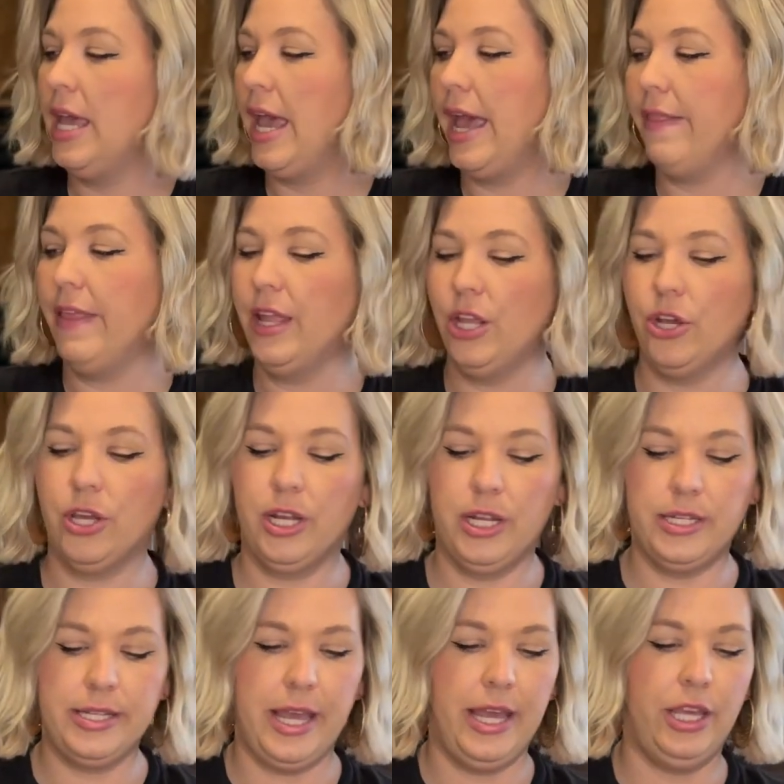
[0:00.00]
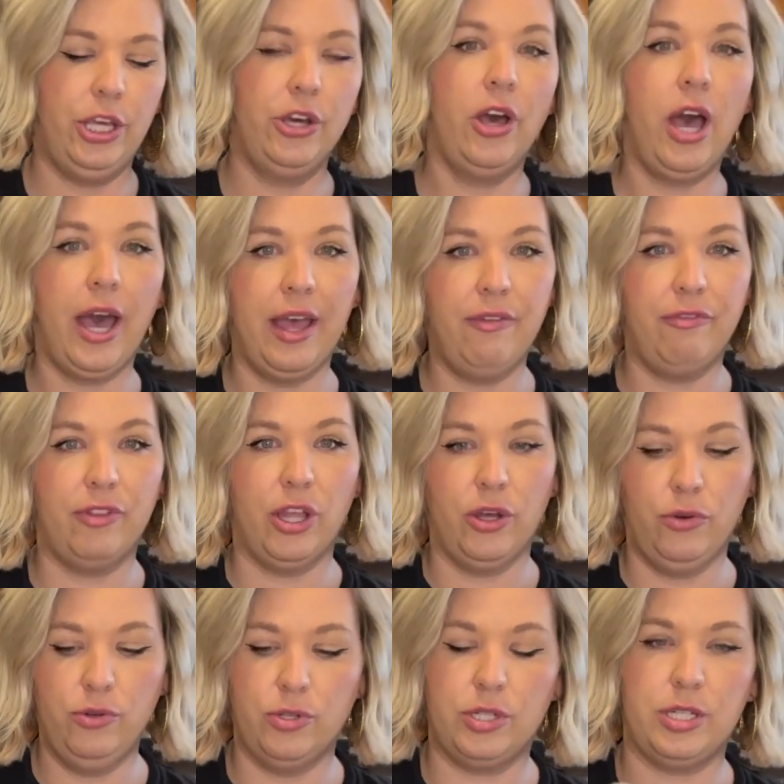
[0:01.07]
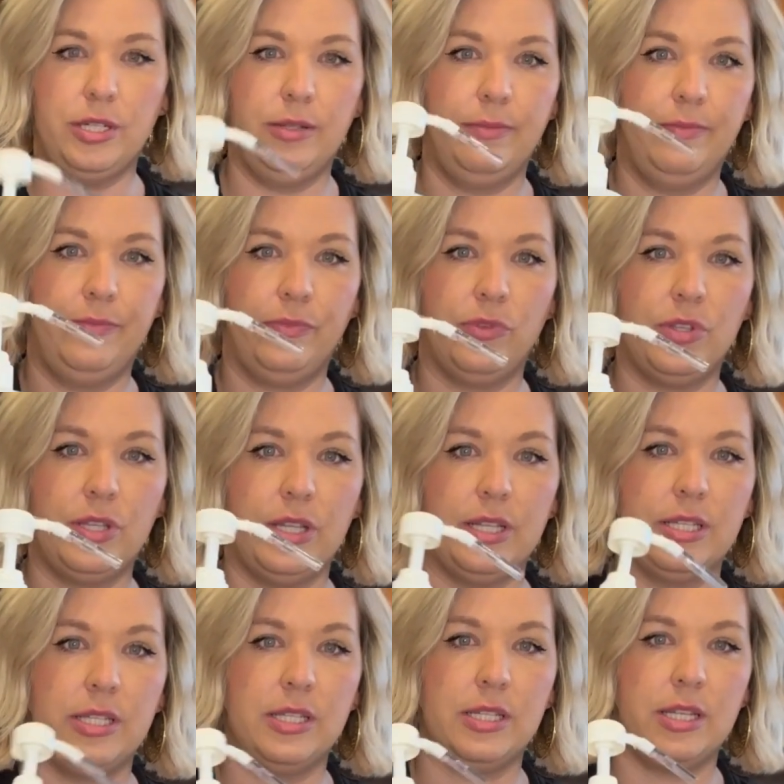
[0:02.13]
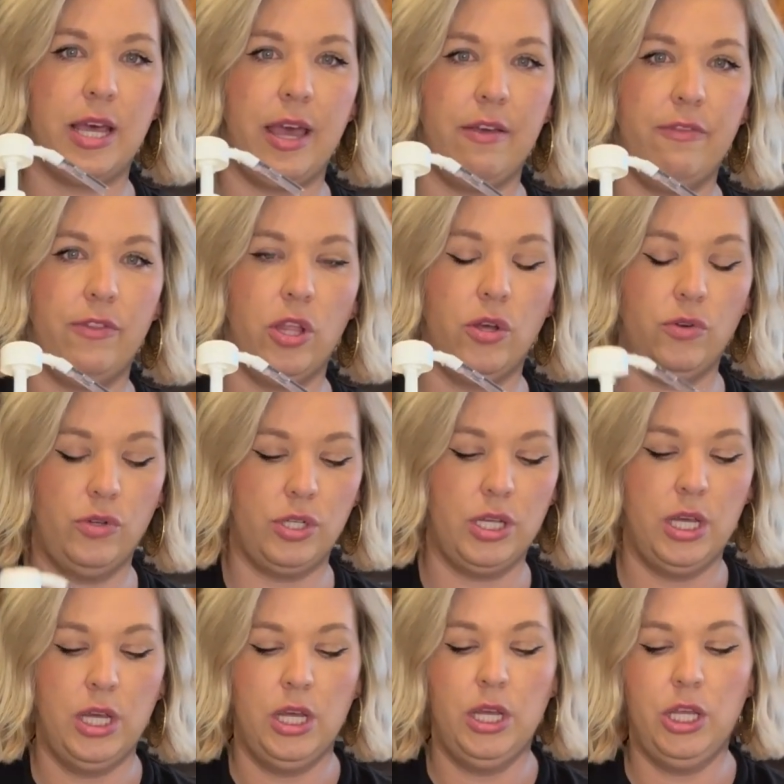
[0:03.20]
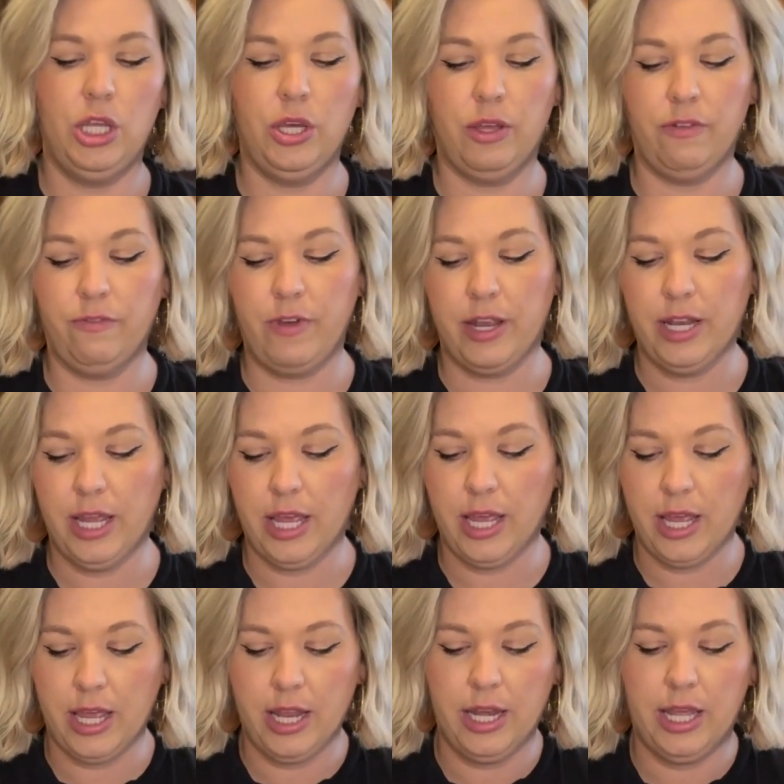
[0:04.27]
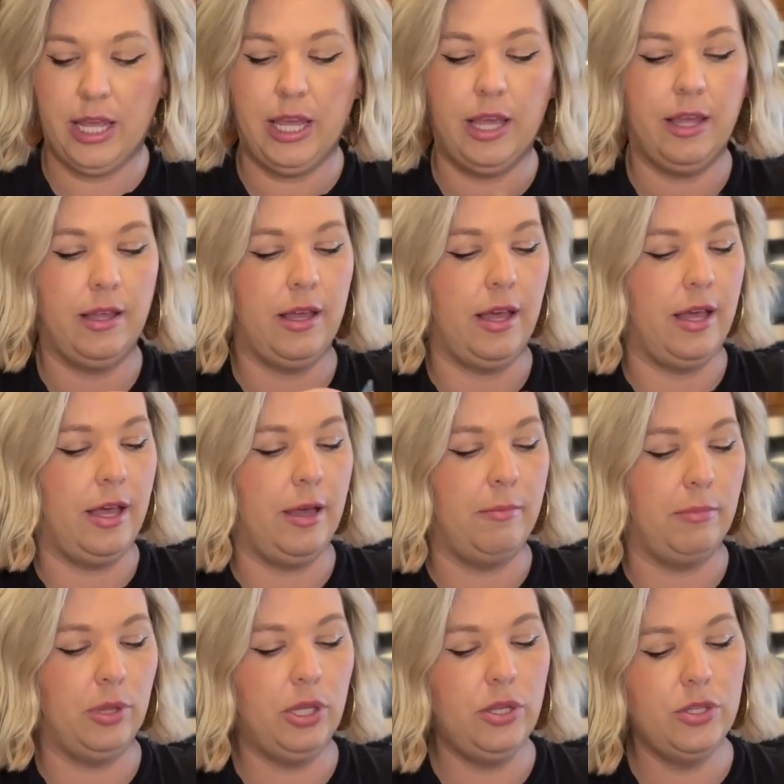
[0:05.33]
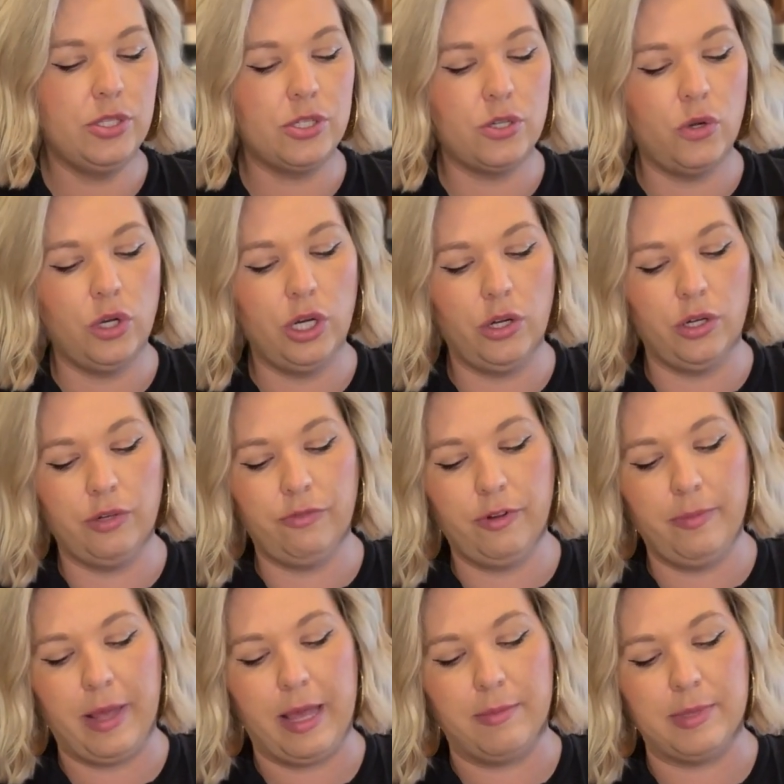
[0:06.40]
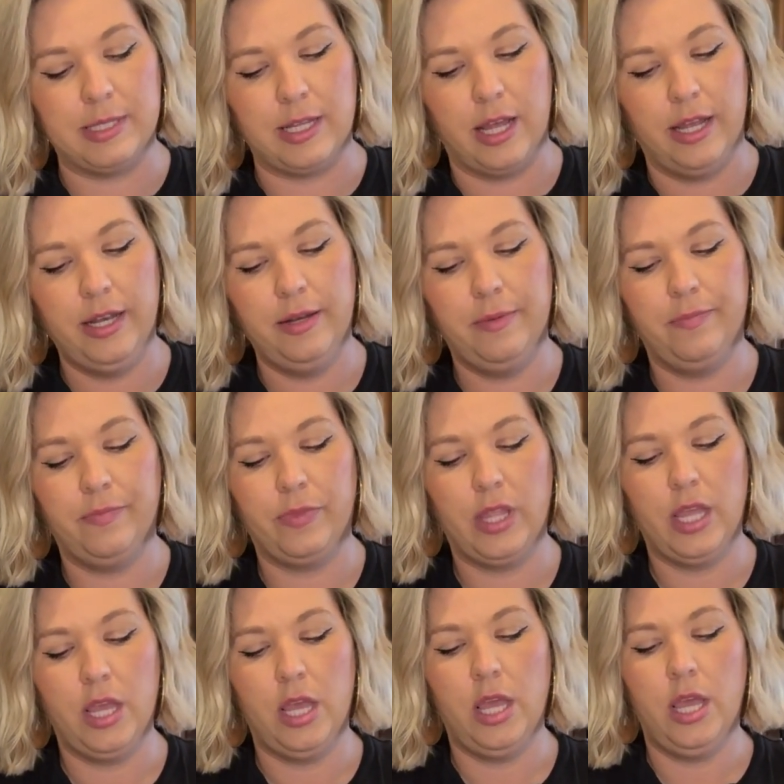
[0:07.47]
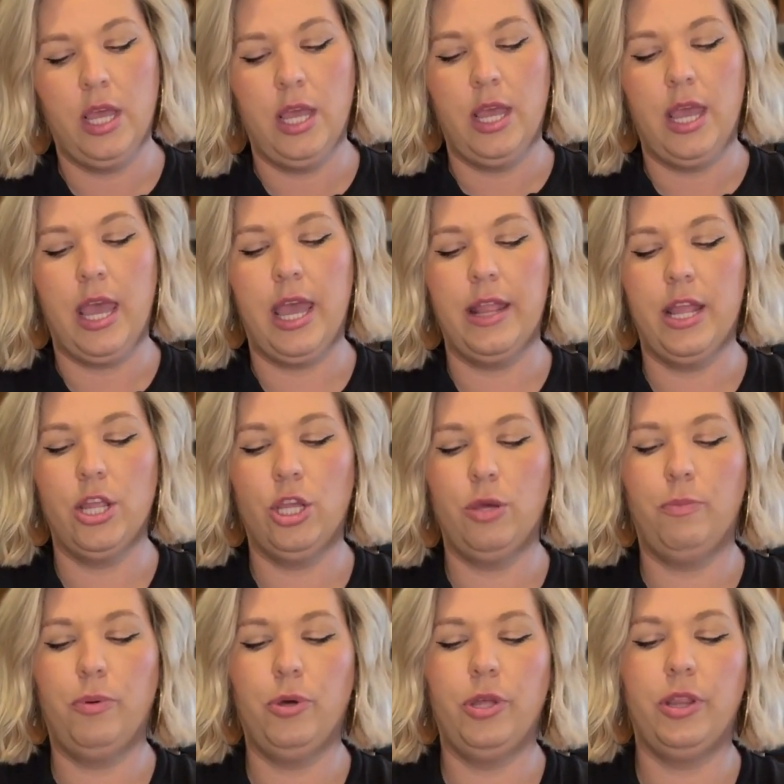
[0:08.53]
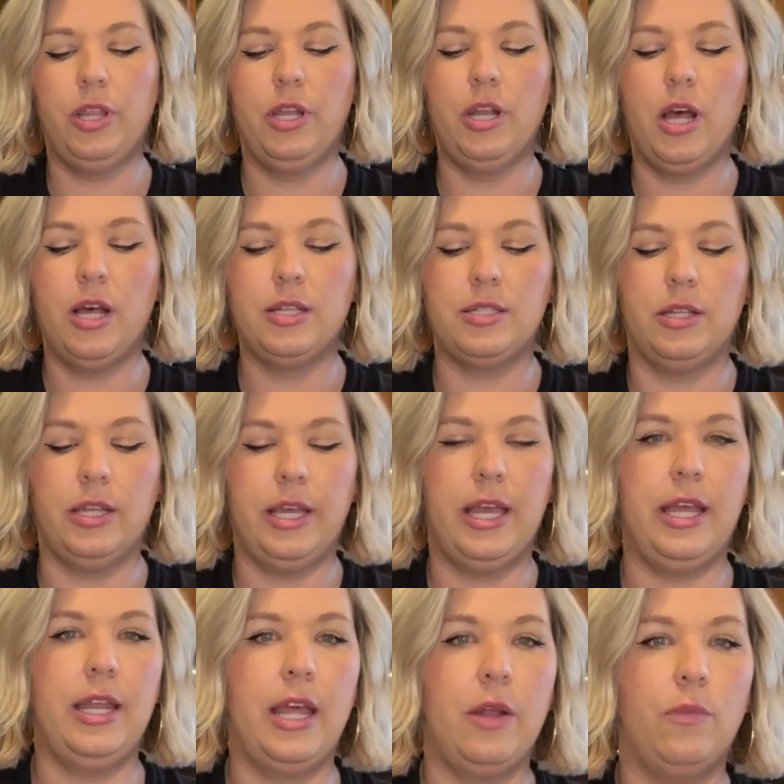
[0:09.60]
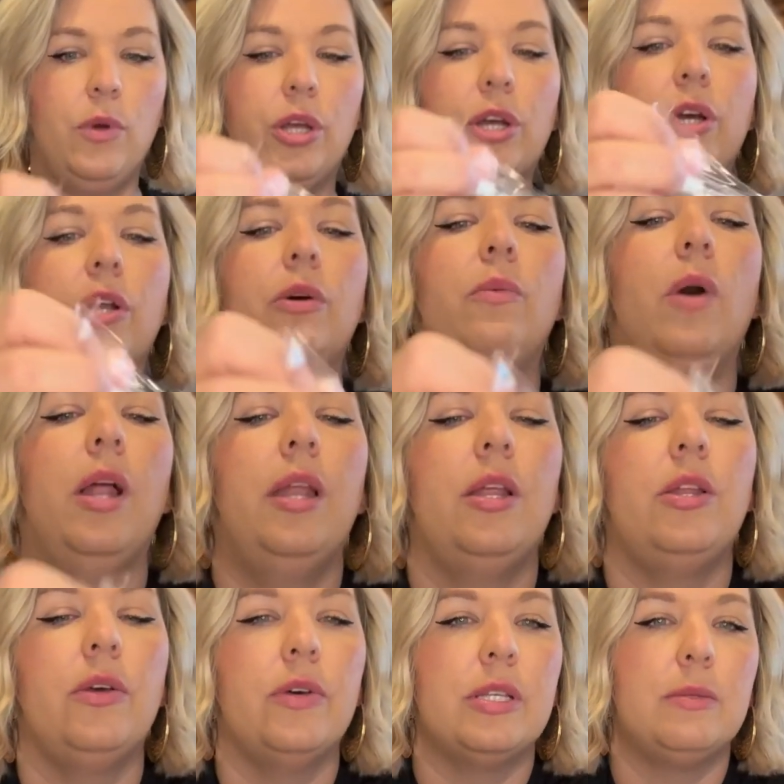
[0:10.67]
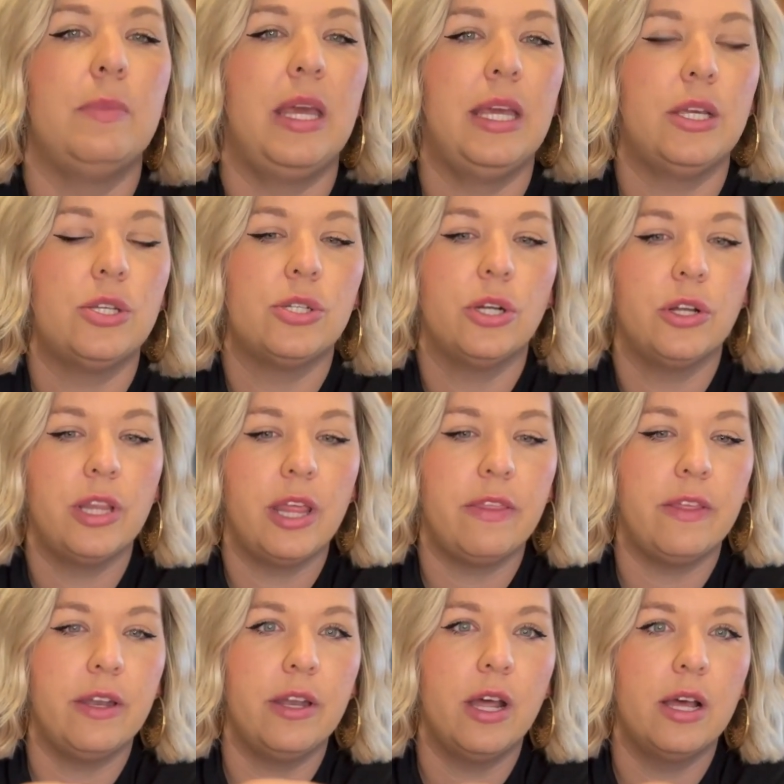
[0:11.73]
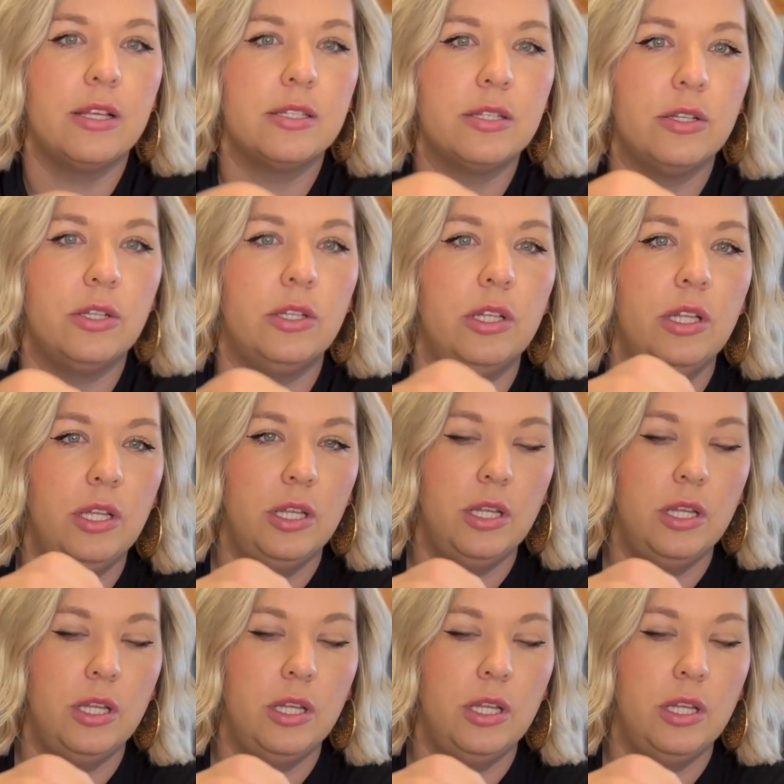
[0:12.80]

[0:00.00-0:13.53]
And then you're gonna take your high float. So this is high float. You can find it at any balloon store or from Amazon. And then you put the nozzle in, and what you're gonna wanna do is make sure that the nozzle